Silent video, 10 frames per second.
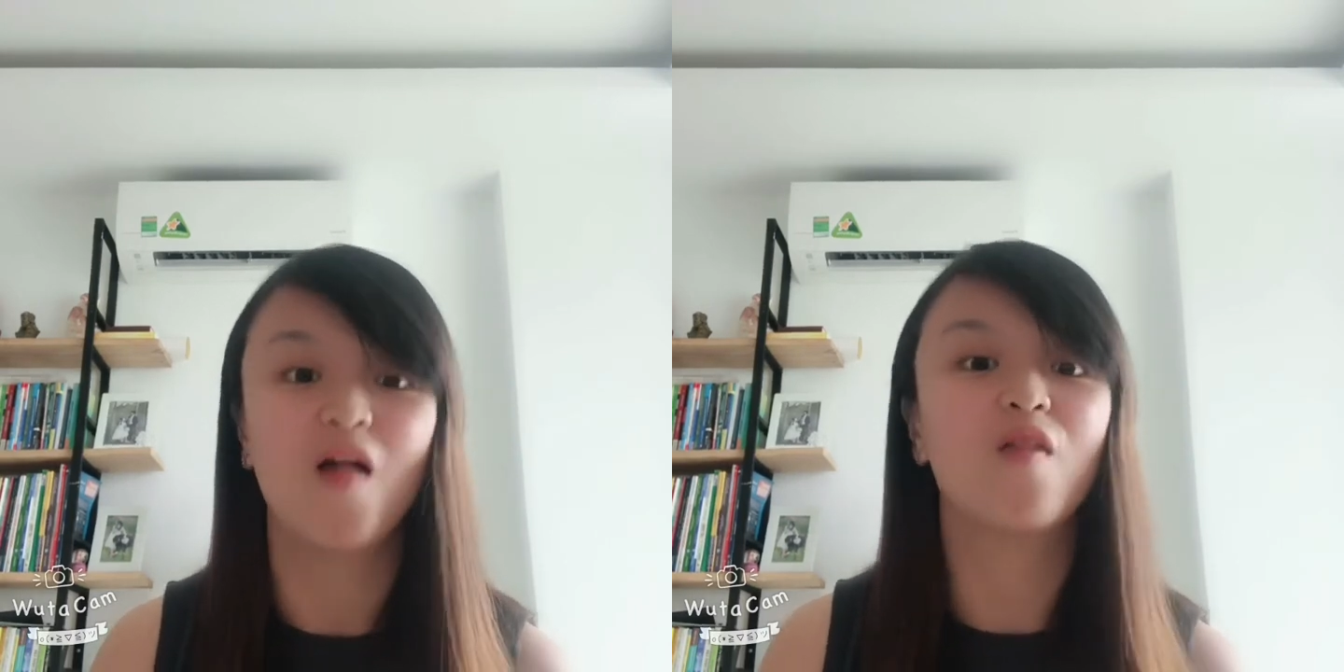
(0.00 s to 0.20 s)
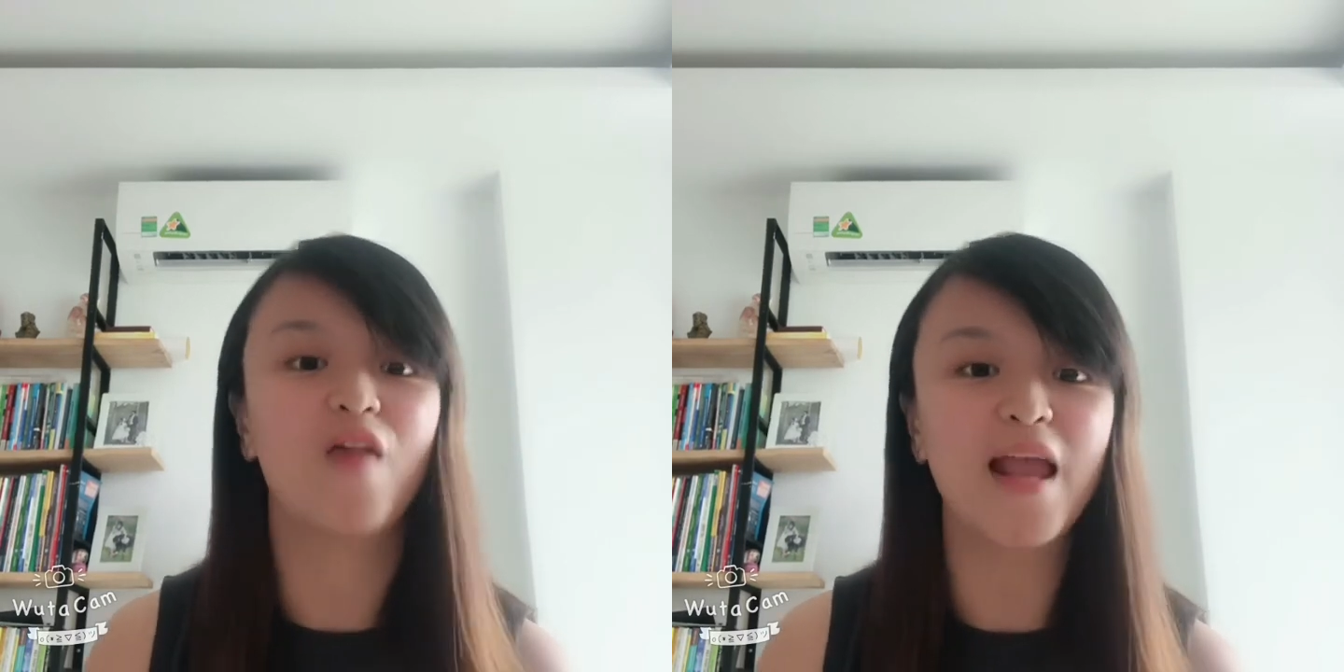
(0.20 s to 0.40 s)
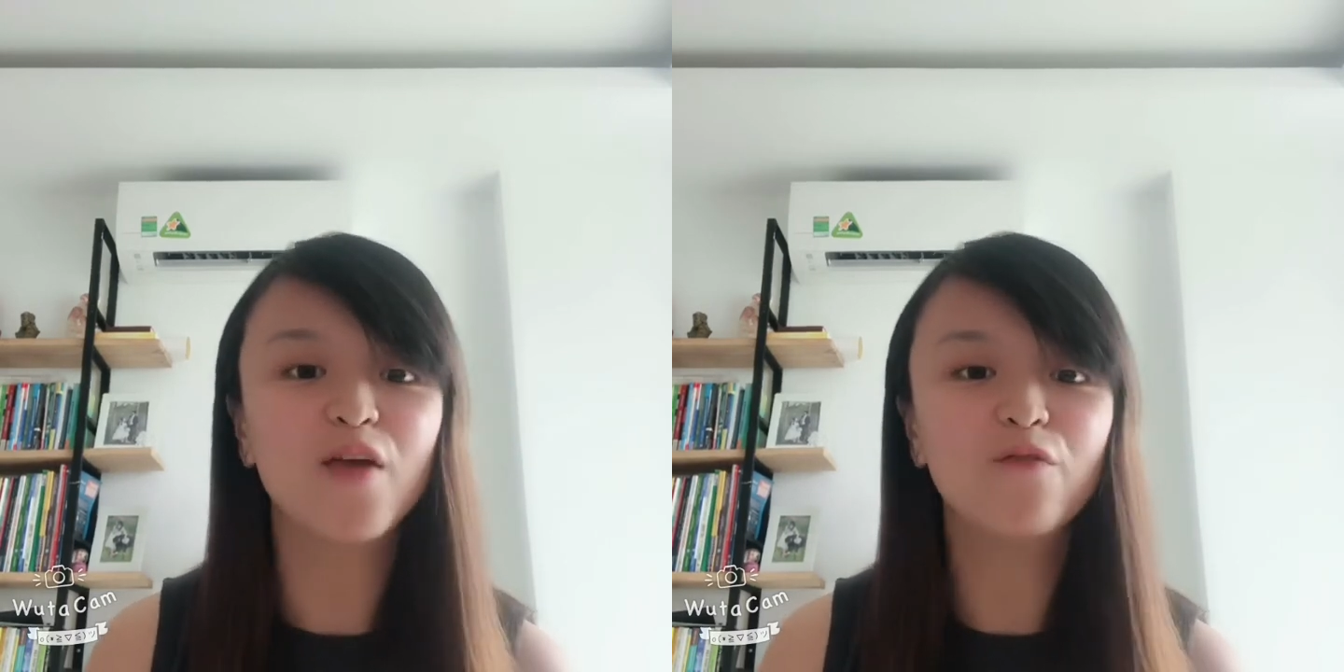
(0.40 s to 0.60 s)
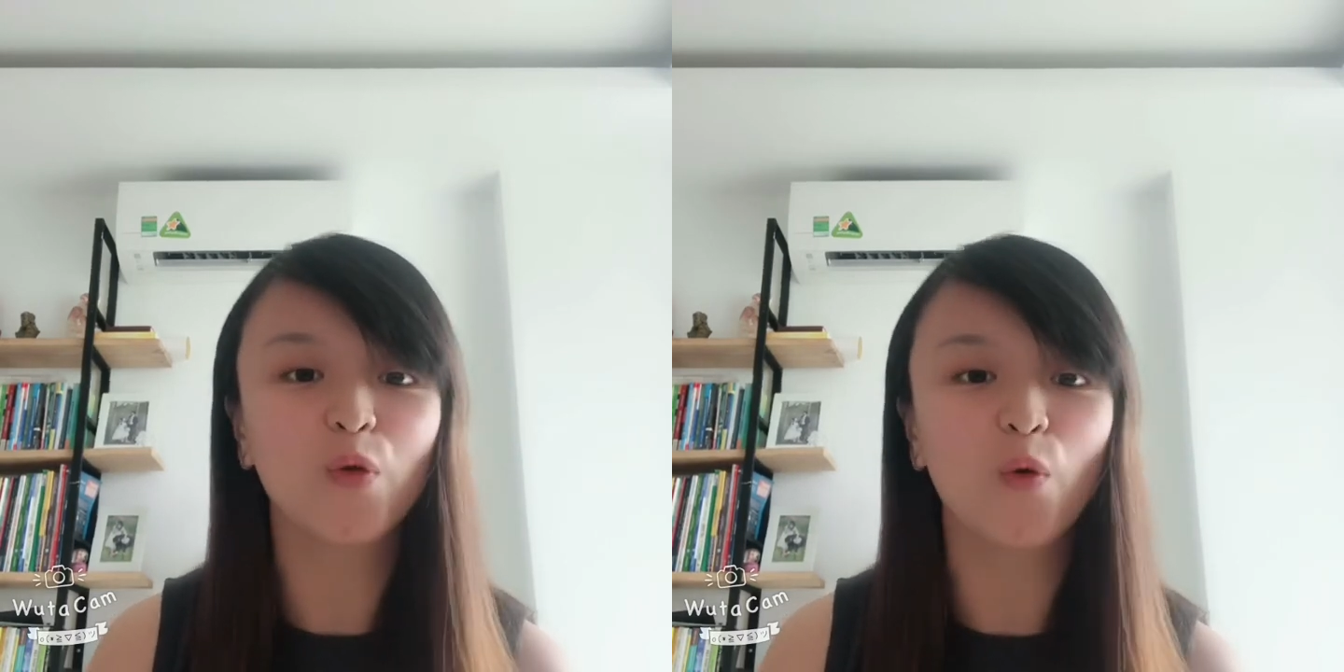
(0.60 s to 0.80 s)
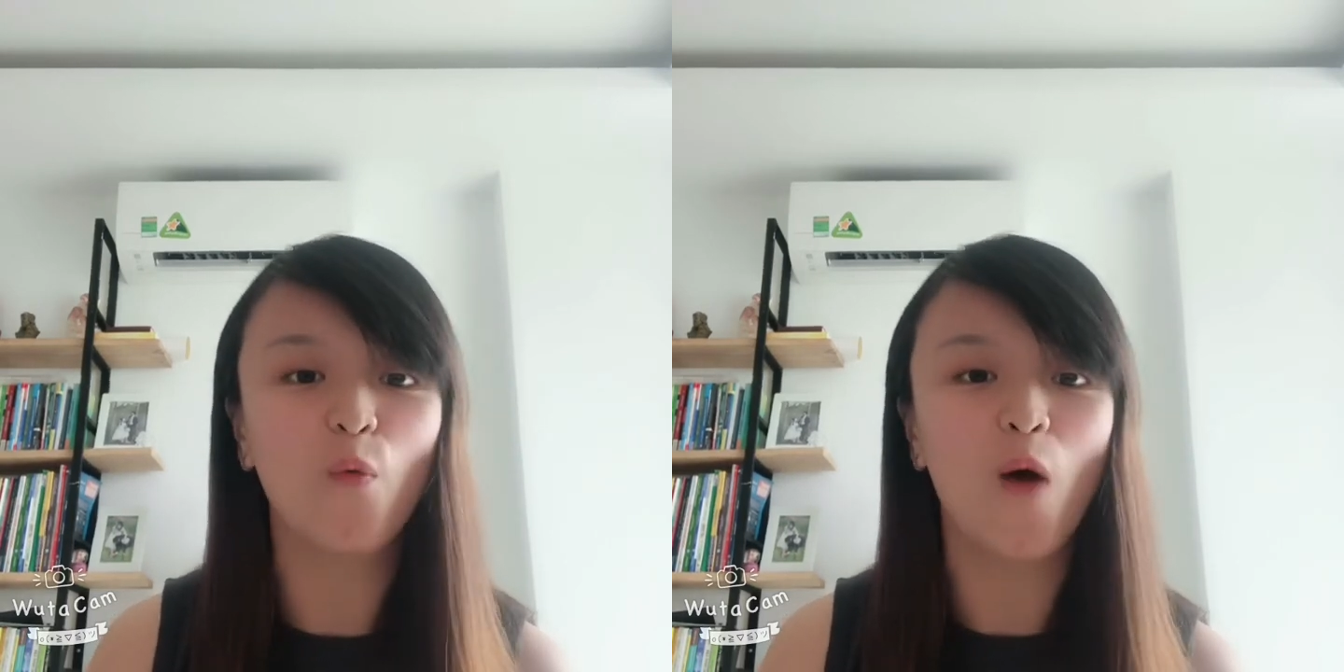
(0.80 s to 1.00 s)
Thank you
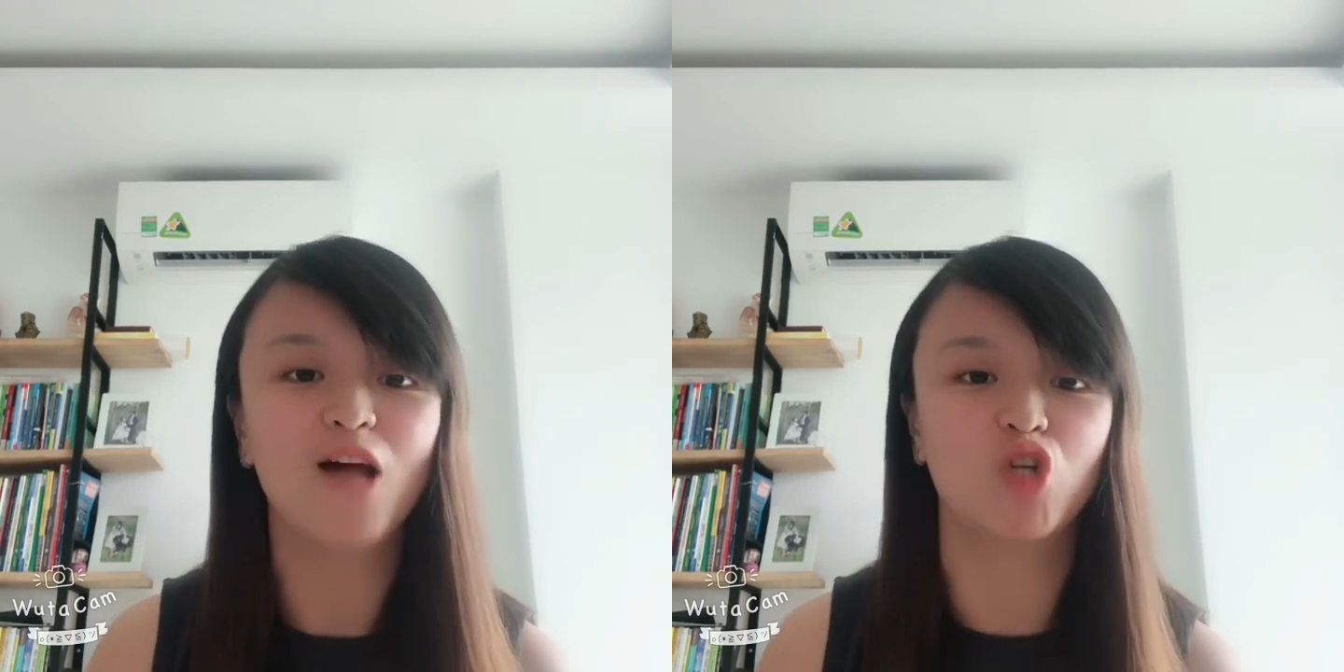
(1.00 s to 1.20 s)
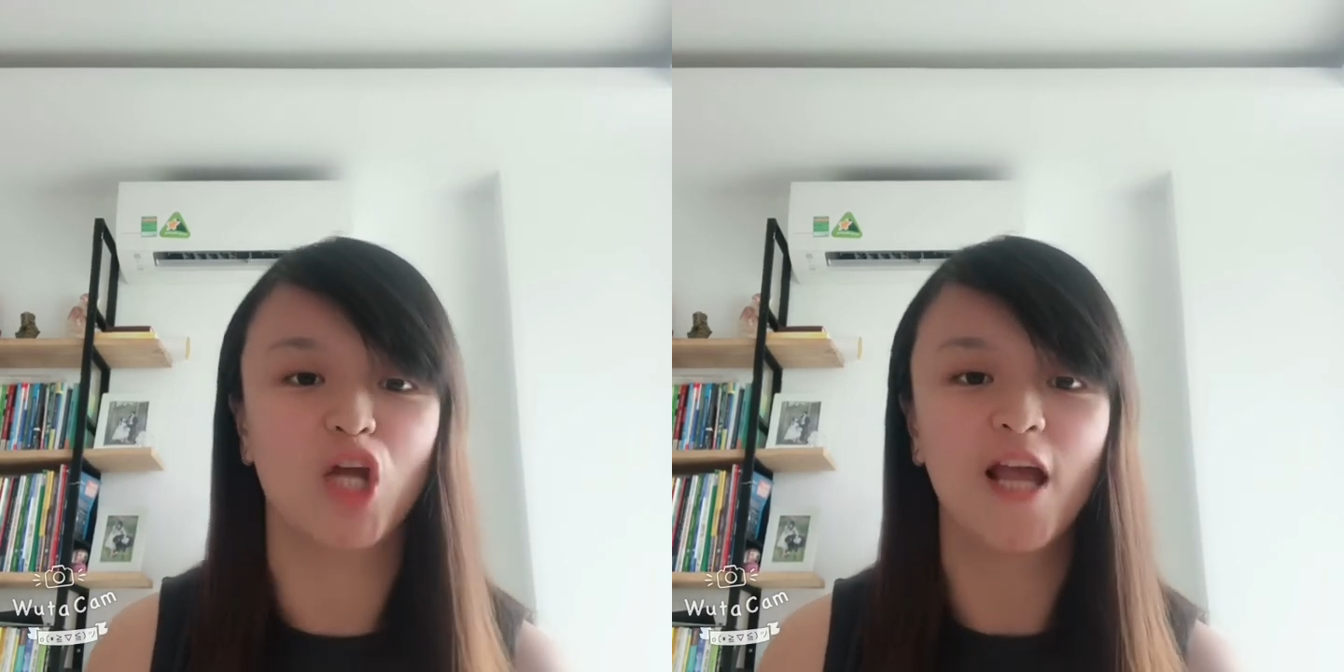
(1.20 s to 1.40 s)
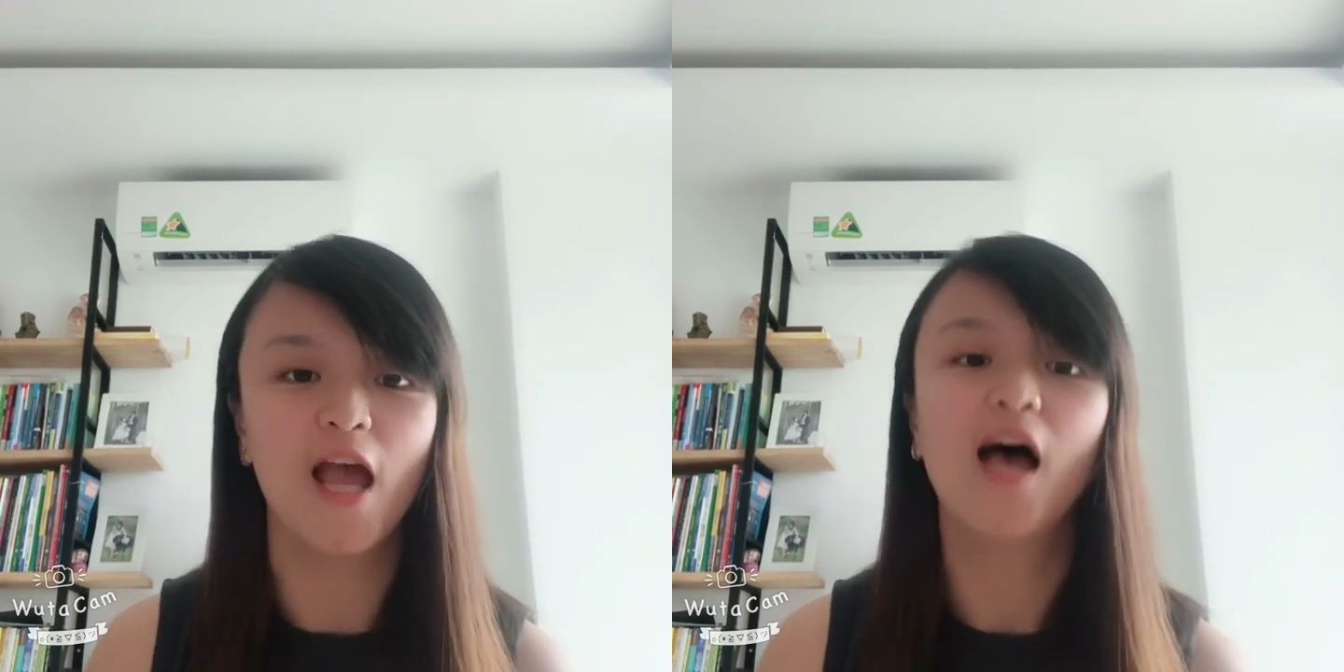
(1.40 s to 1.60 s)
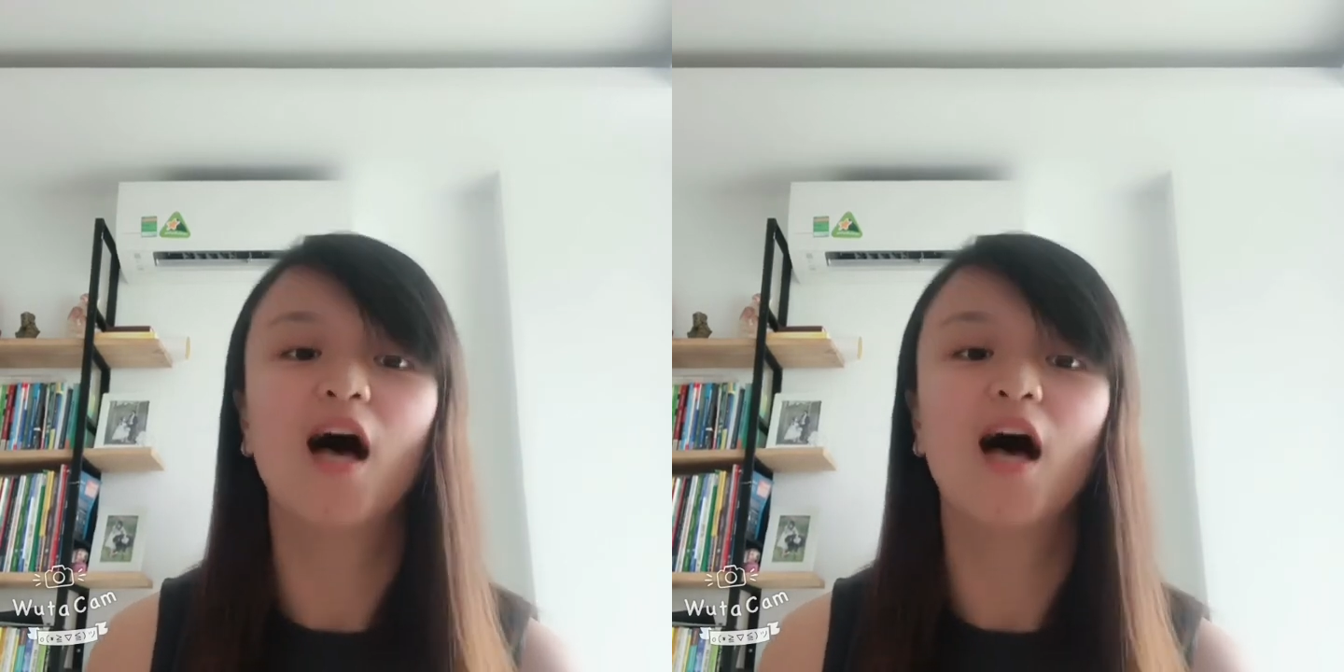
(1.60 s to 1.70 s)
for your watching.